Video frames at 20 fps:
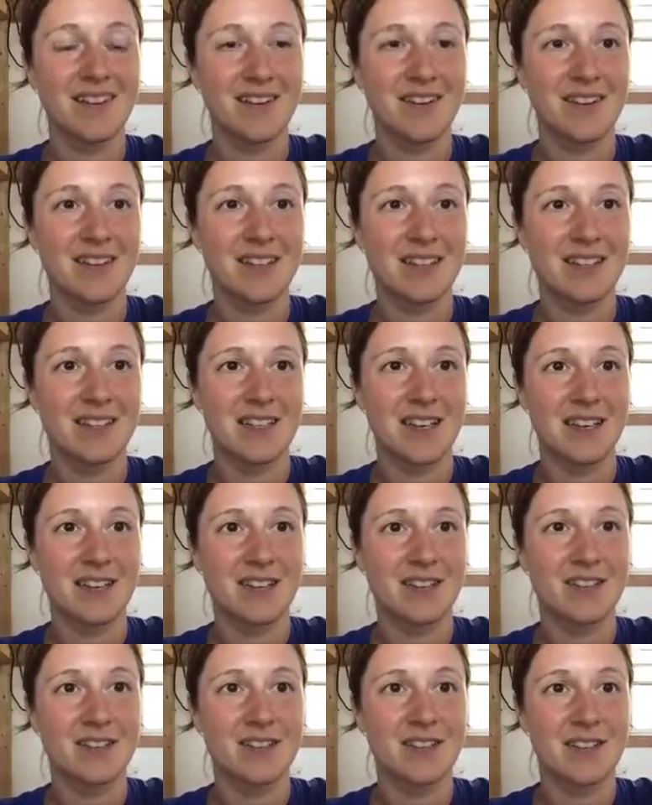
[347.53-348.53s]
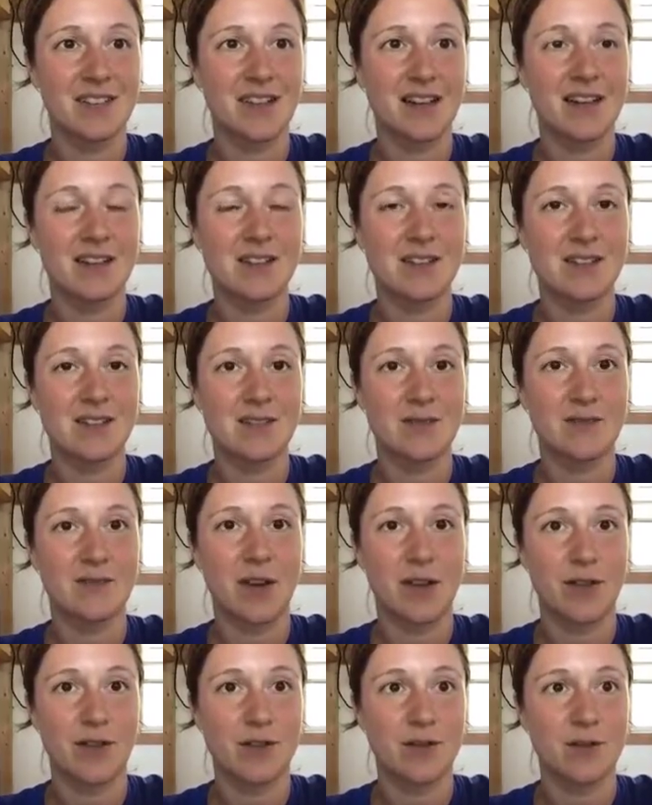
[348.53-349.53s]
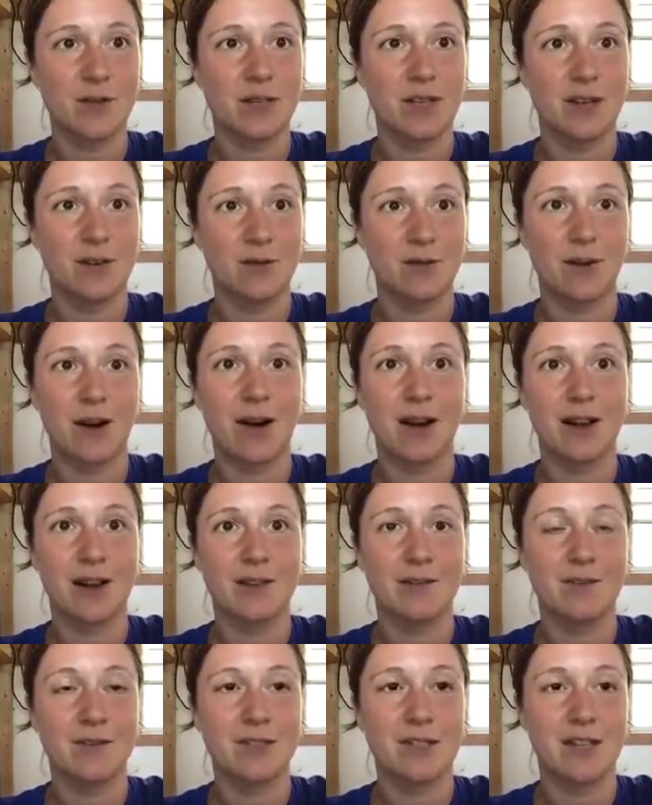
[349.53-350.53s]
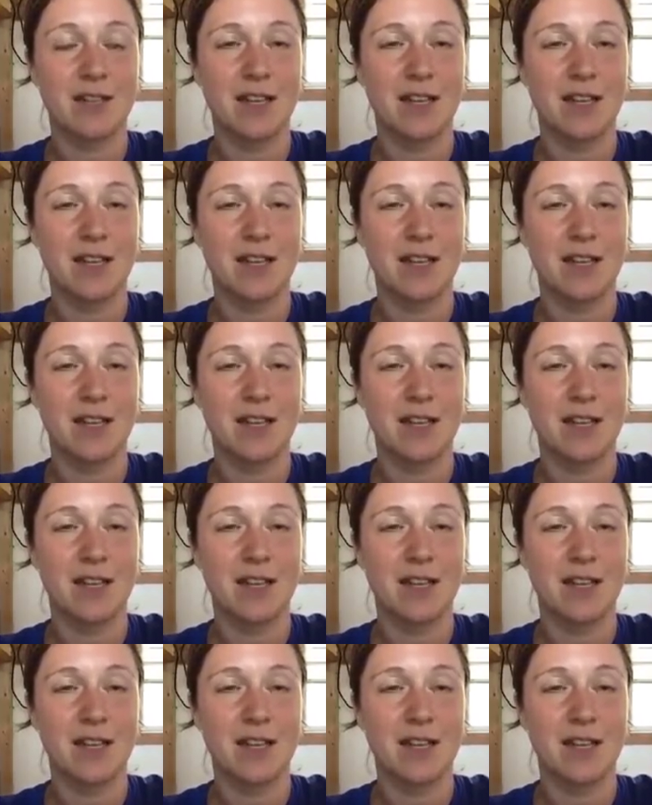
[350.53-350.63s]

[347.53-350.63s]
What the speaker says: There he is again. So it's like his feathers when he arrived.